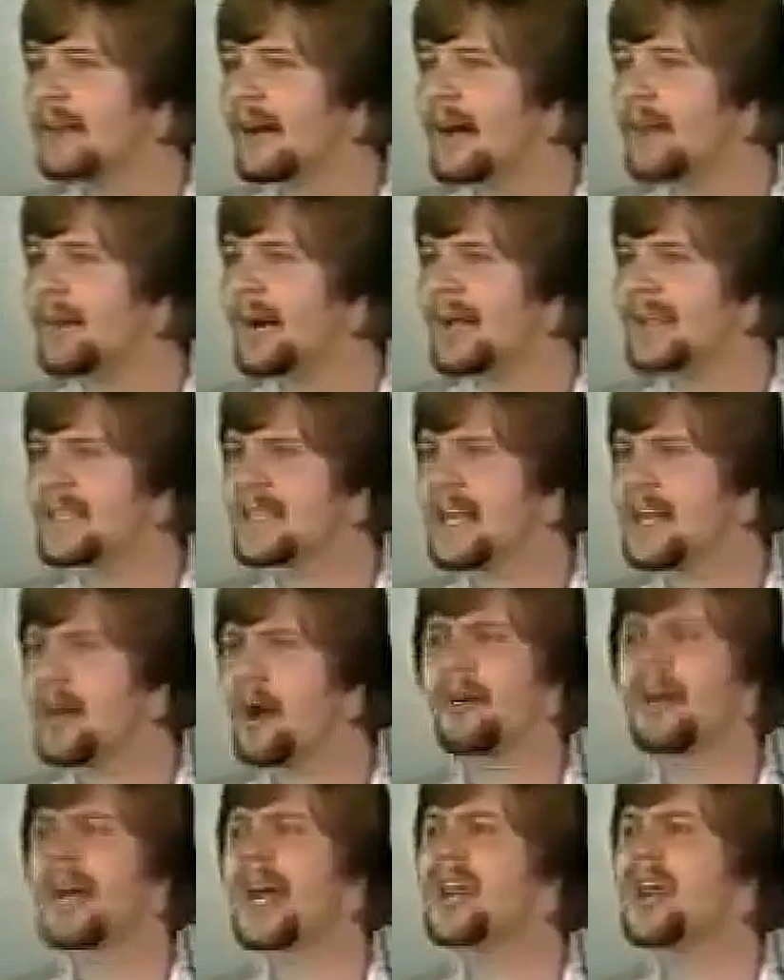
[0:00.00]
I might say,
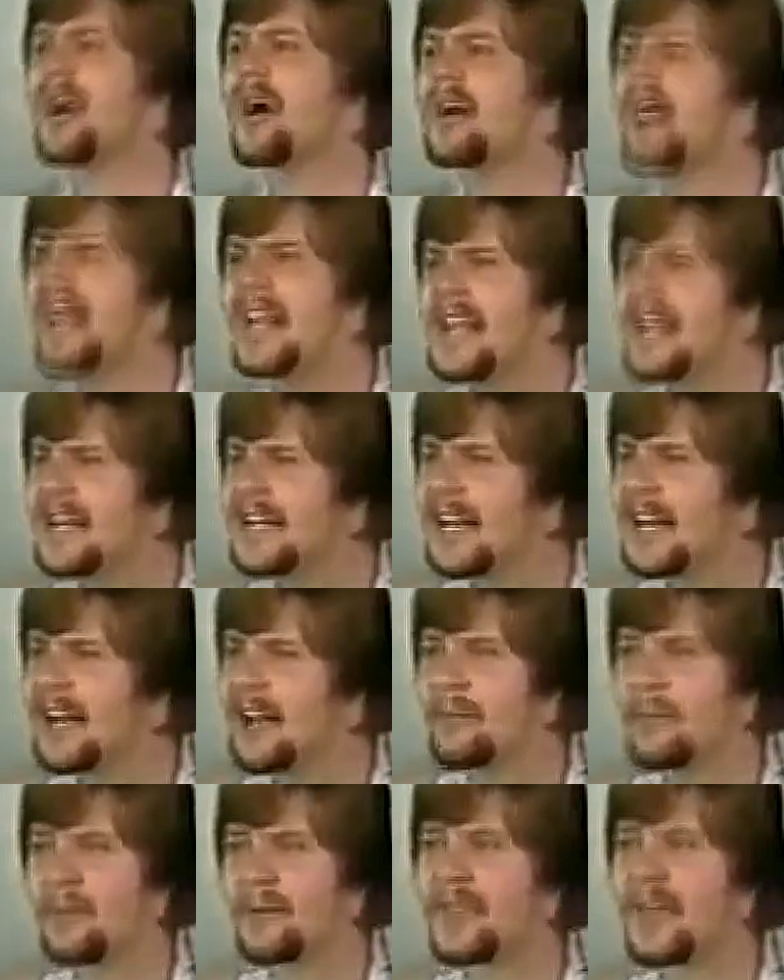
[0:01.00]
"Don't get dirty,"
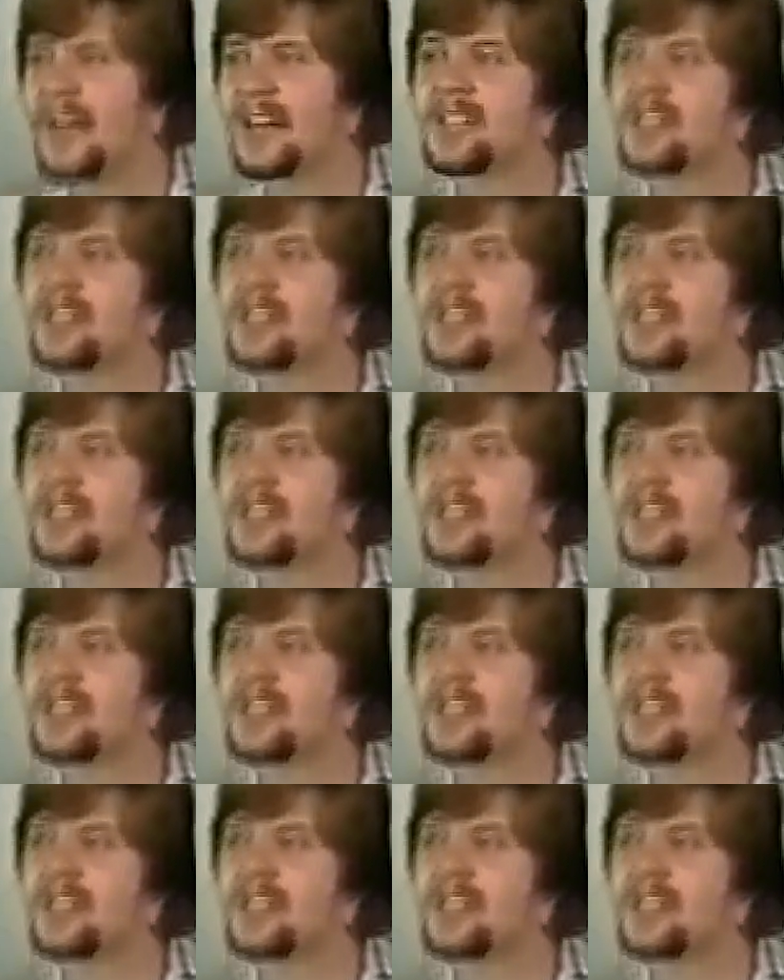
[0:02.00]
but that